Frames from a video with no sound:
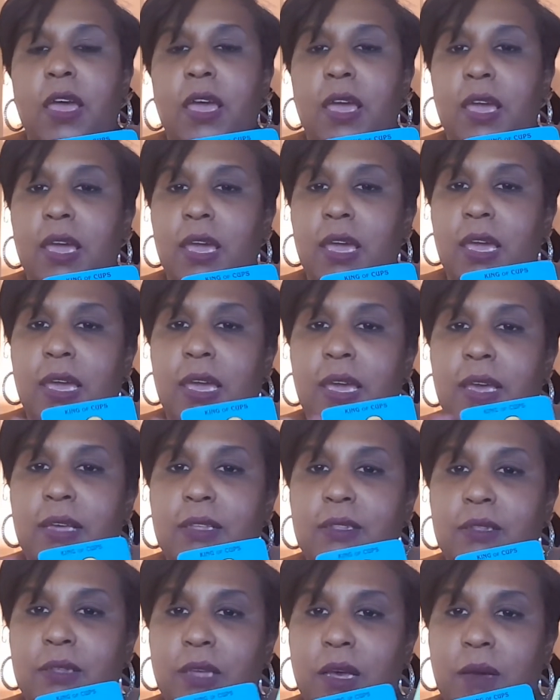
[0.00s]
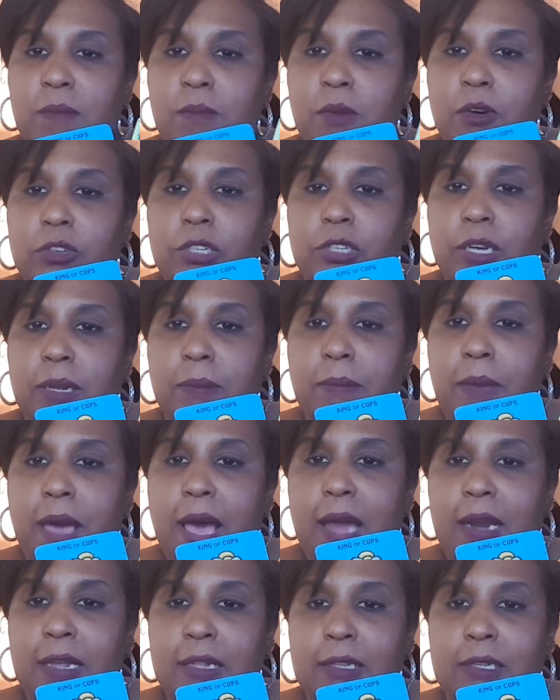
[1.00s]
He's emotionally
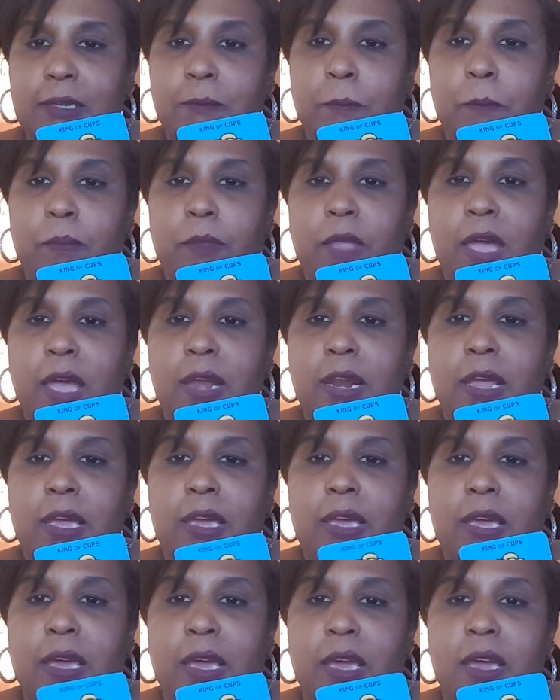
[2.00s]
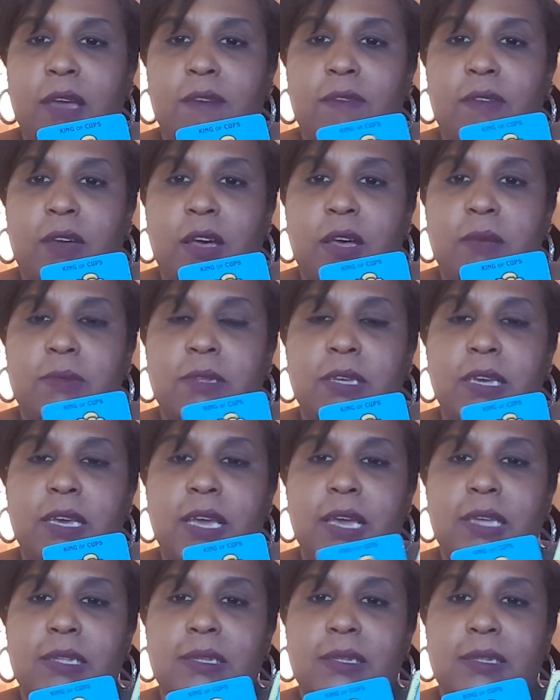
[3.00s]
balanced, and the King of Cups he
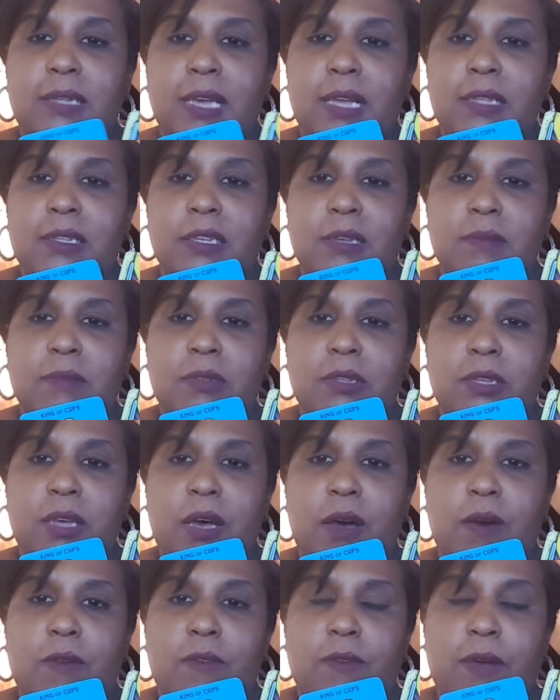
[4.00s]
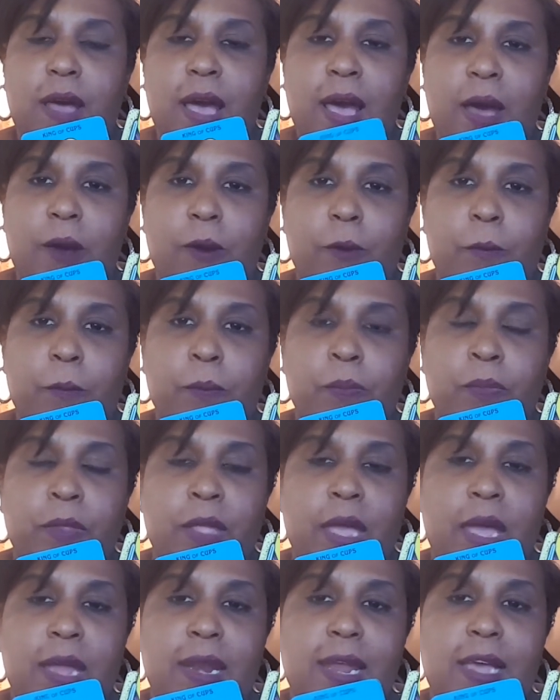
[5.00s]
extends himself out.
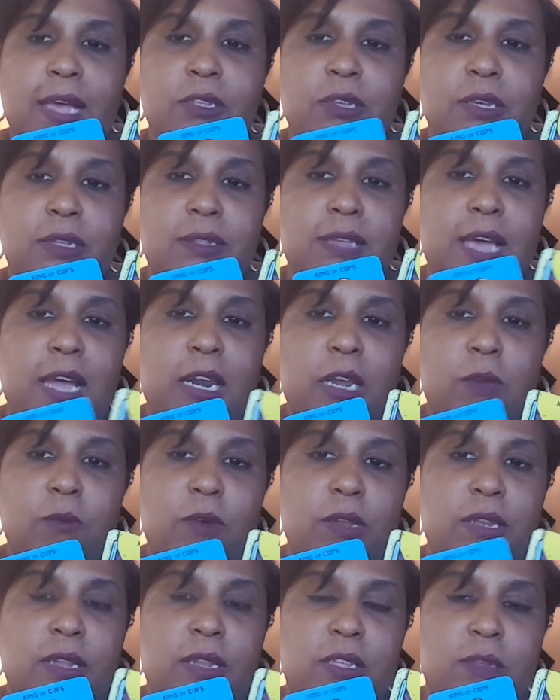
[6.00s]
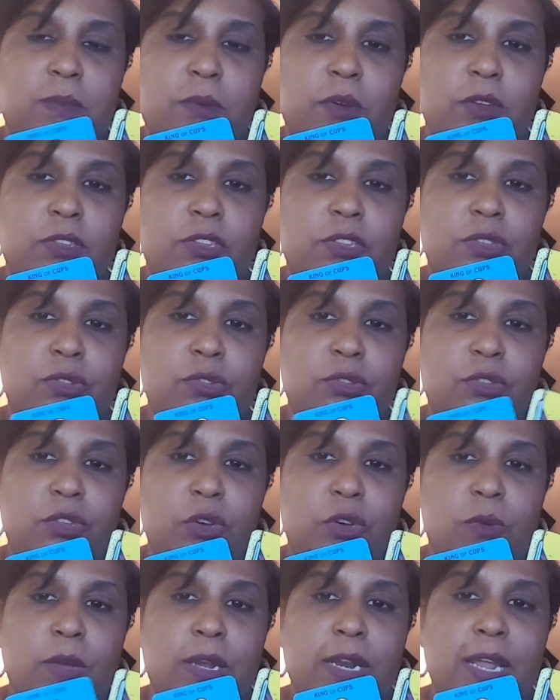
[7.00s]
And that's exactly what this person's
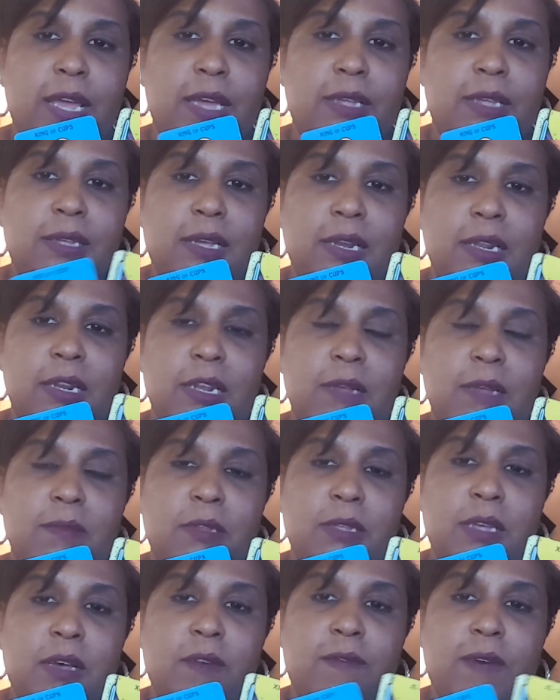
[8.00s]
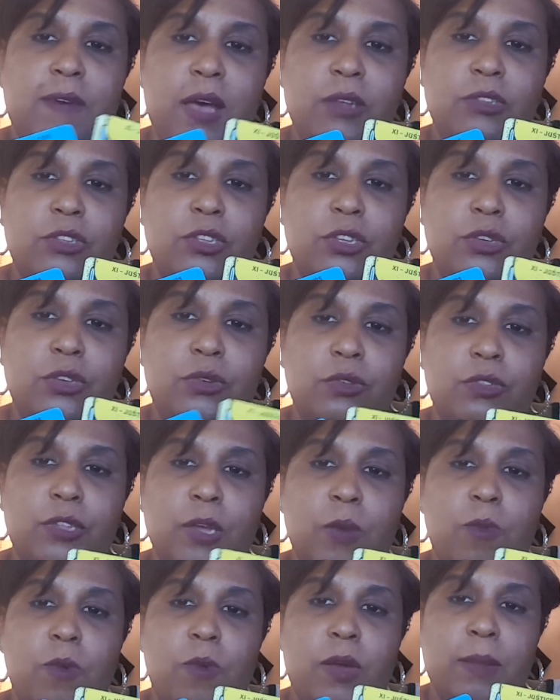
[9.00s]
doing. They're extending themselves out to you because they
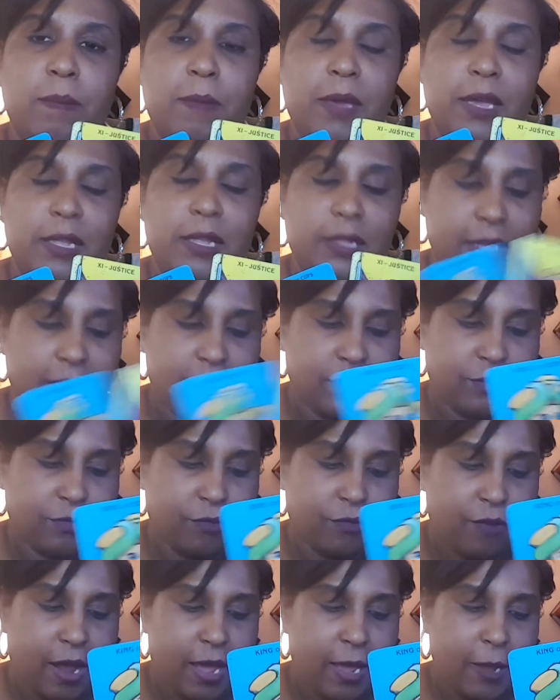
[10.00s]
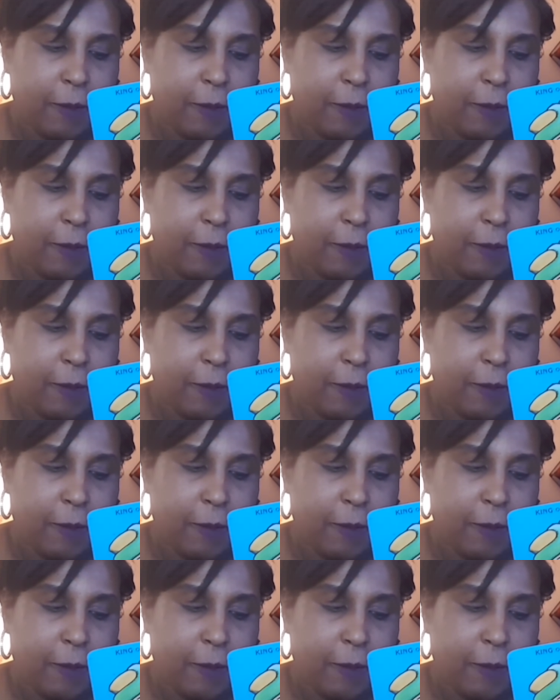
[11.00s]
want to make things right